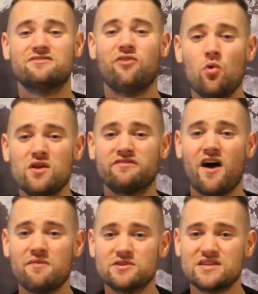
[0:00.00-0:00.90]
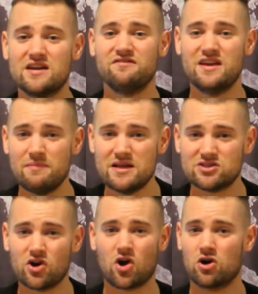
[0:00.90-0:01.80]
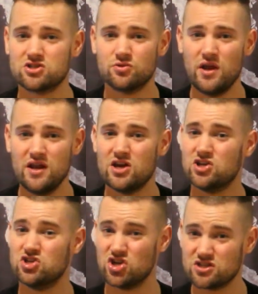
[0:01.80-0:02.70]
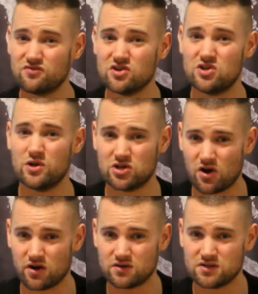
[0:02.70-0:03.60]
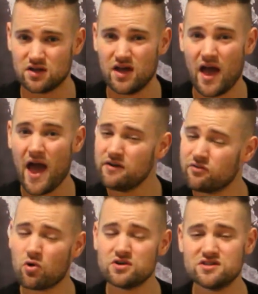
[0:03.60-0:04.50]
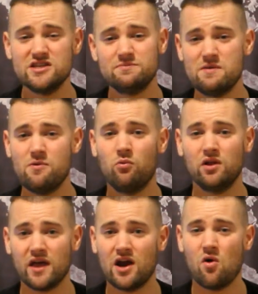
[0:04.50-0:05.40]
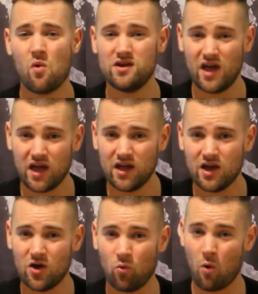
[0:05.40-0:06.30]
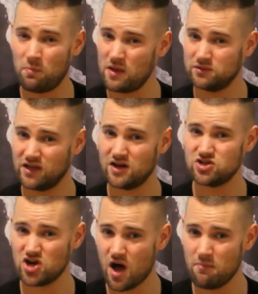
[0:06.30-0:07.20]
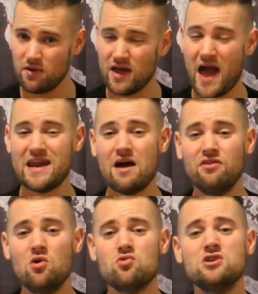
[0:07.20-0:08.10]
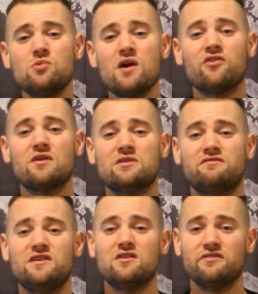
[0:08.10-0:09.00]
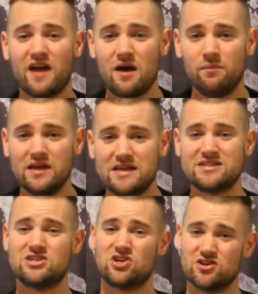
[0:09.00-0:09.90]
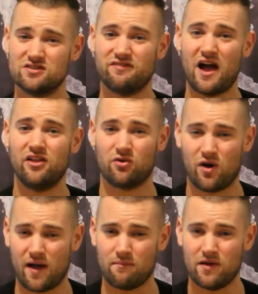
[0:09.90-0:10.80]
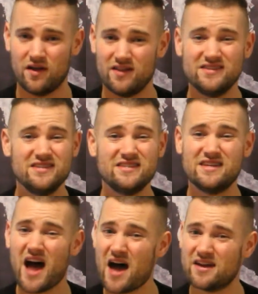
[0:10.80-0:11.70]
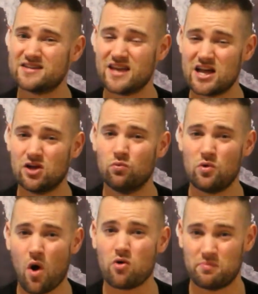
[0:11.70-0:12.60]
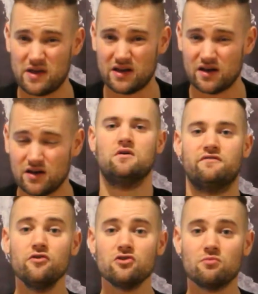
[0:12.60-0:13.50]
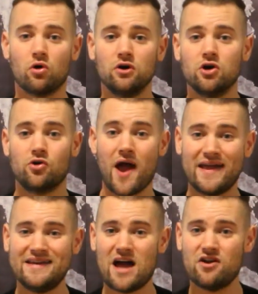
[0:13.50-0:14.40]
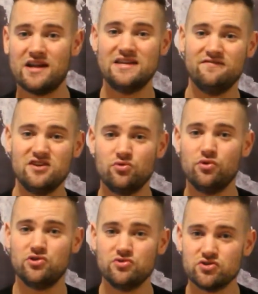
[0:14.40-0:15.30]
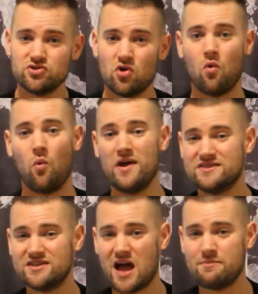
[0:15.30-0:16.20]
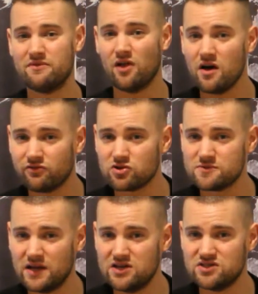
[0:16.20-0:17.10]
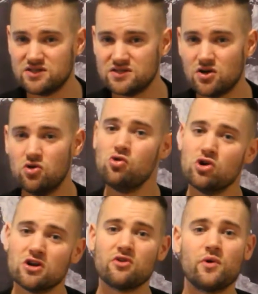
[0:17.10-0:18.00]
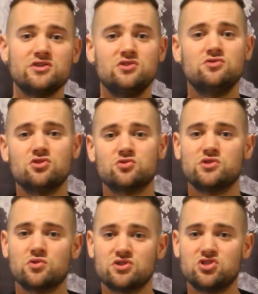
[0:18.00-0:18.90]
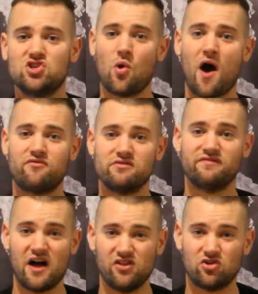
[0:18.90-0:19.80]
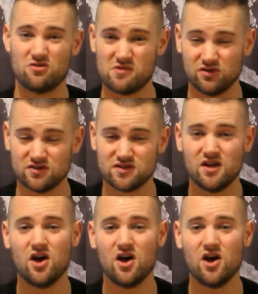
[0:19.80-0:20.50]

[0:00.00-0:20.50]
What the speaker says: 45% of inmates are incarcerated just for doing drugs. And of course, these people will get out one day, won't be able to get a job, and now the only way for them to feed their family is to turn to violent crime. This is not a cycle we want repeated. Furthermore, cracking down on individual users wastes the time of law enforcement agencies who could otherwise use those resources to go after violent criminals.